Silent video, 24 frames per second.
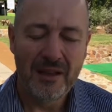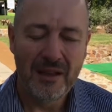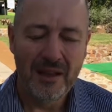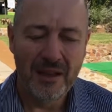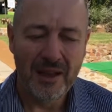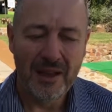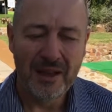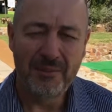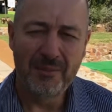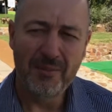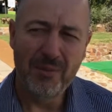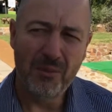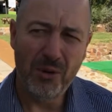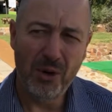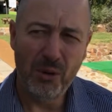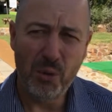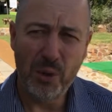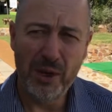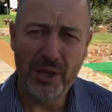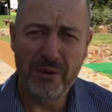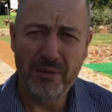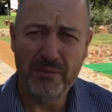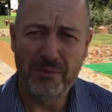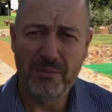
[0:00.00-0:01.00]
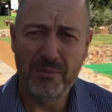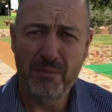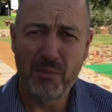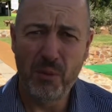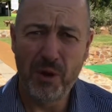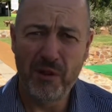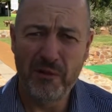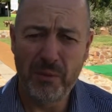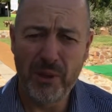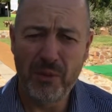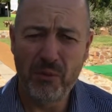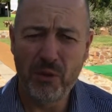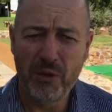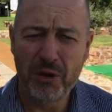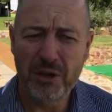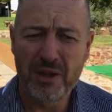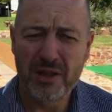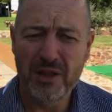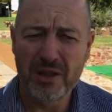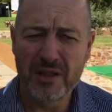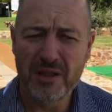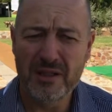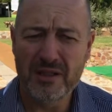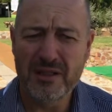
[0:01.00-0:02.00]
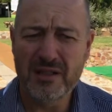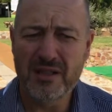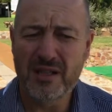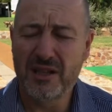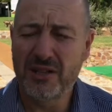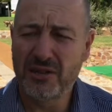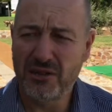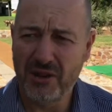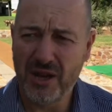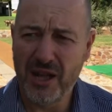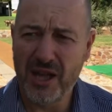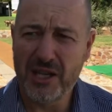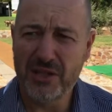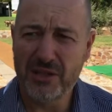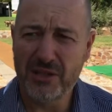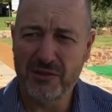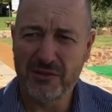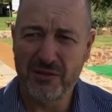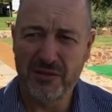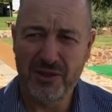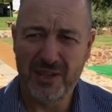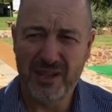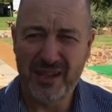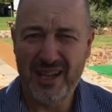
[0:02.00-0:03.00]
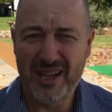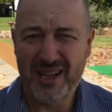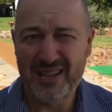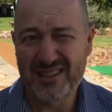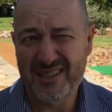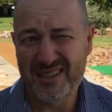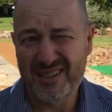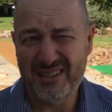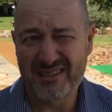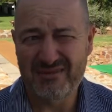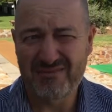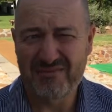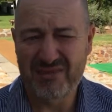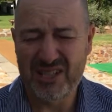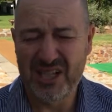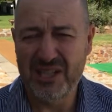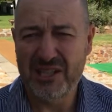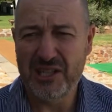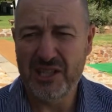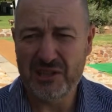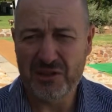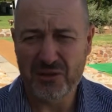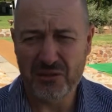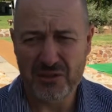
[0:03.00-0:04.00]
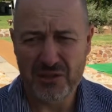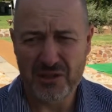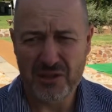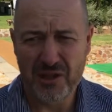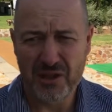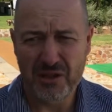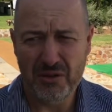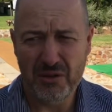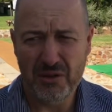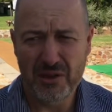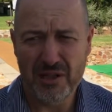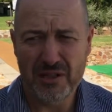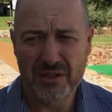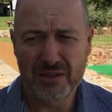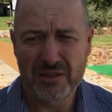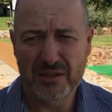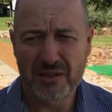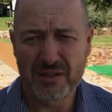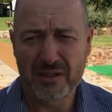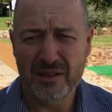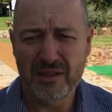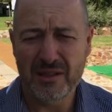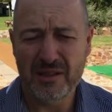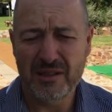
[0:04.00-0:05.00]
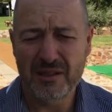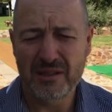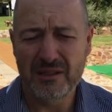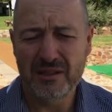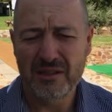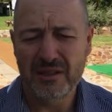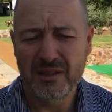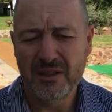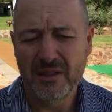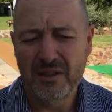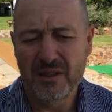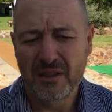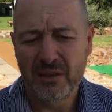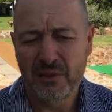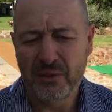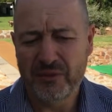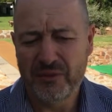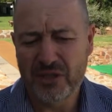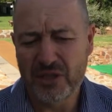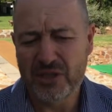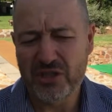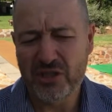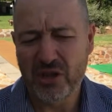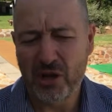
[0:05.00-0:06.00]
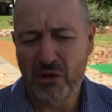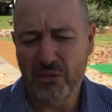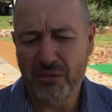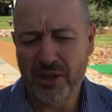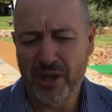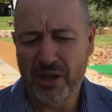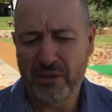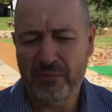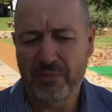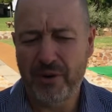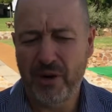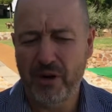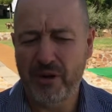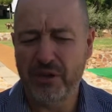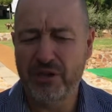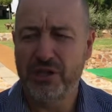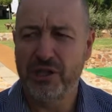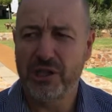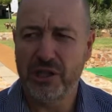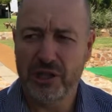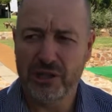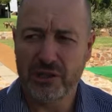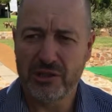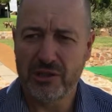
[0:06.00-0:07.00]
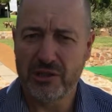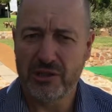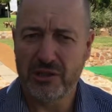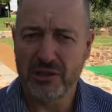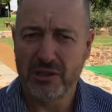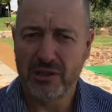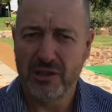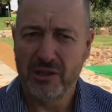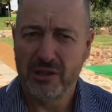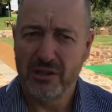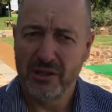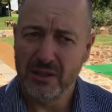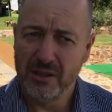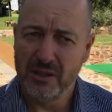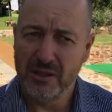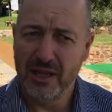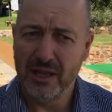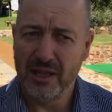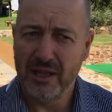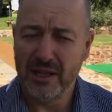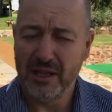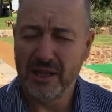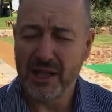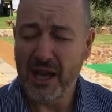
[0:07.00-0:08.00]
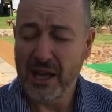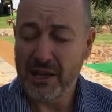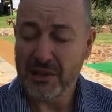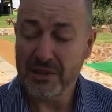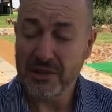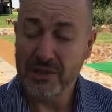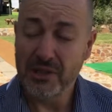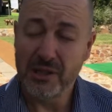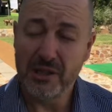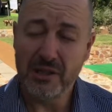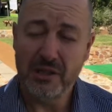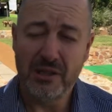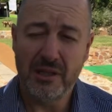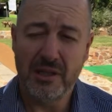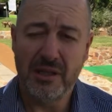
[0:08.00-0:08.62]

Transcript: Um, well, we have been working in Central Asia for the last 10 years or so, and uh, we've just sold that project uh, last year.